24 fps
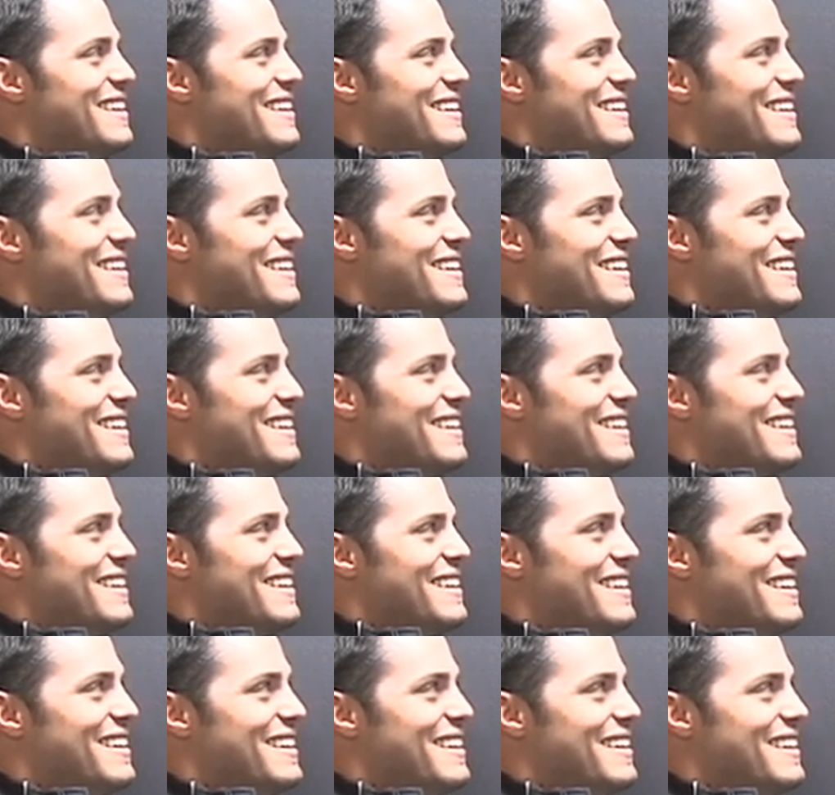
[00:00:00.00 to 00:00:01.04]

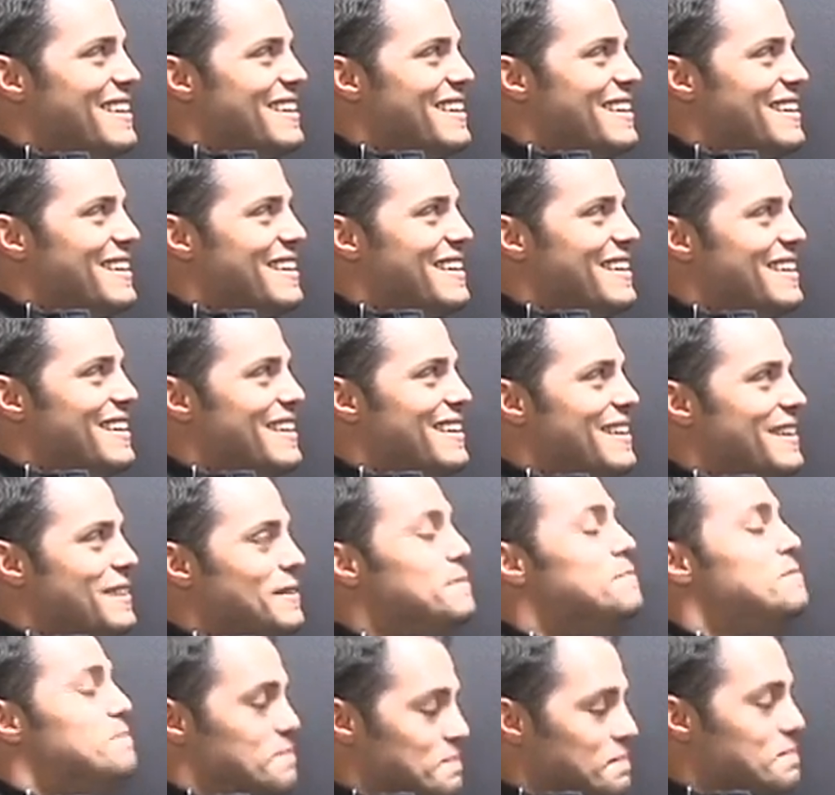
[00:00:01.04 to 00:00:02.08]

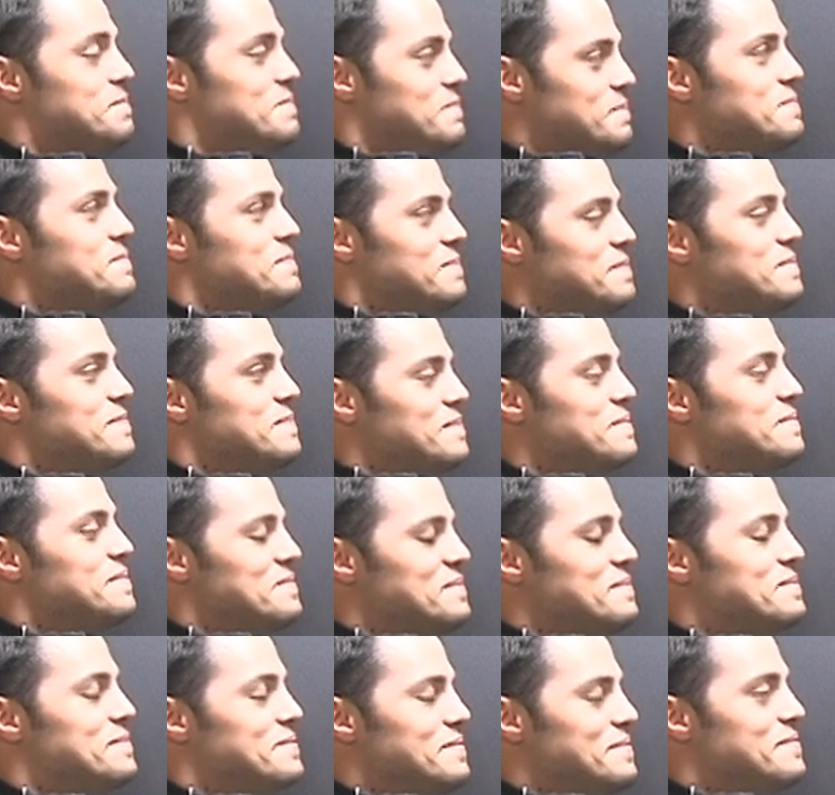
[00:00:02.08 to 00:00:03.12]

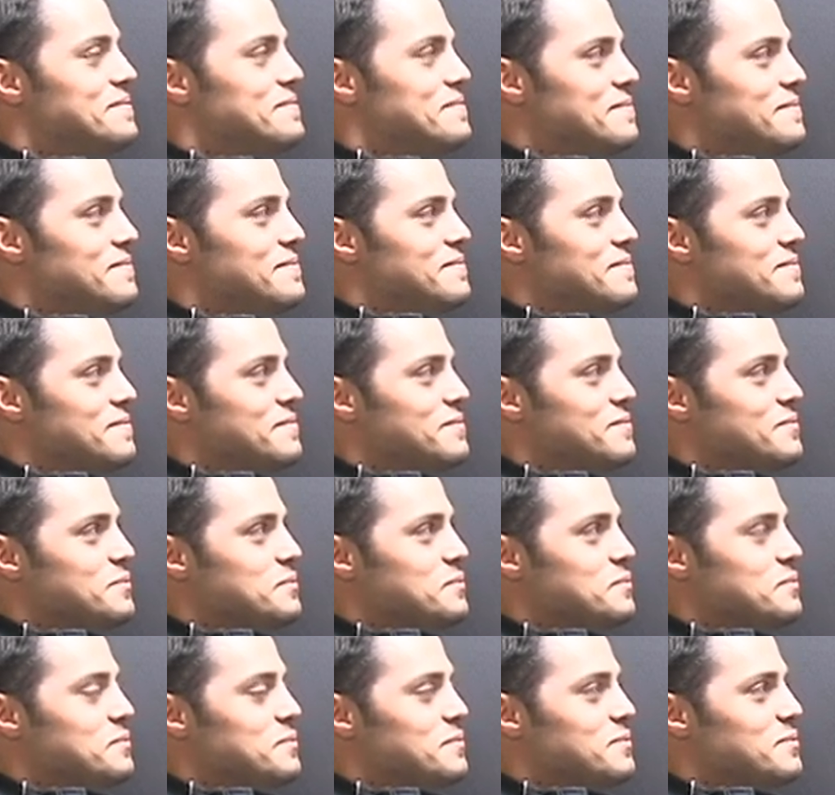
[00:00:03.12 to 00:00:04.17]

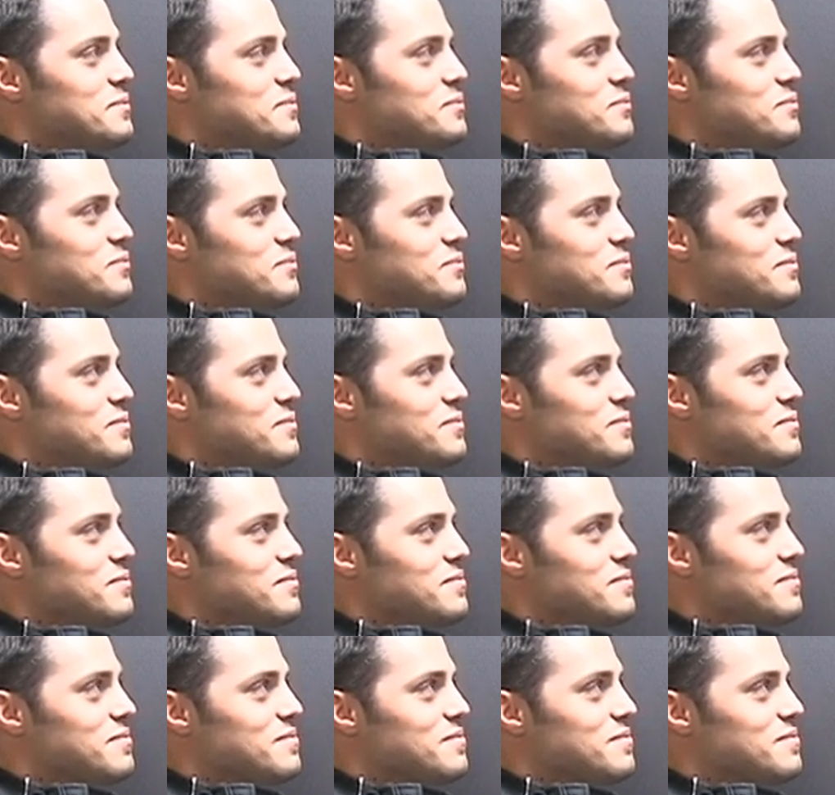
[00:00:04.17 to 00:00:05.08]
The person shown says nothing.